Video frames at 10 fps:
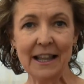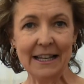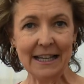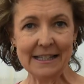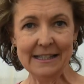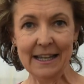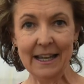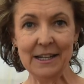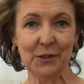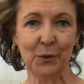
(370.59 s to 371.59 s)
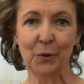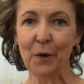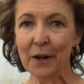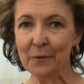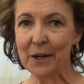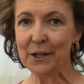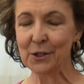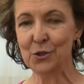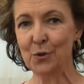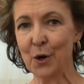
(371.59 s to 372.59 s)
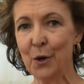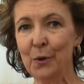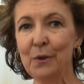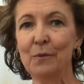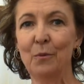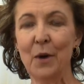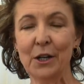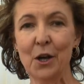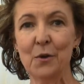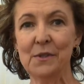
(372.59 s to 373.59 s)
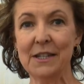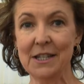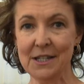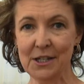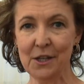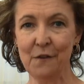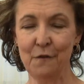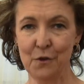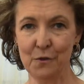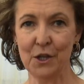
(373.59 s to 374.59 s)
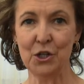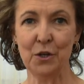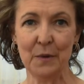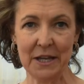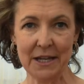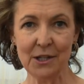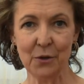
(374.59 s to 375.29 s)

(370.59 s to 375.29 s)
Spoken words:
Like I said, it's a great way to control what goes into the food that you eat.